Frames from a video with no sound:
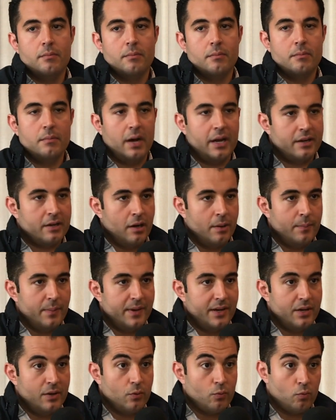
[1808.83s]
my
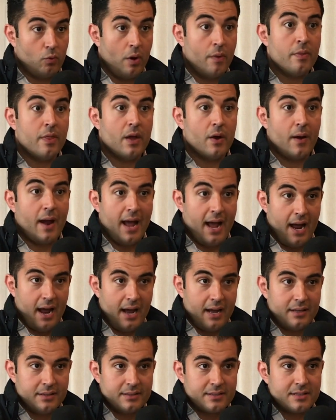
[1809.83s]
company to run their
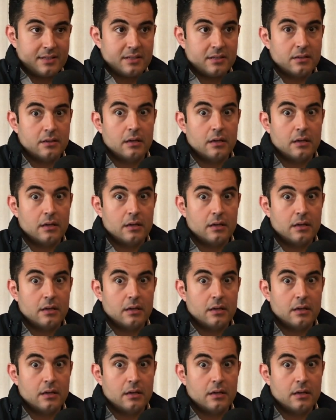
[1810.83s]
ads,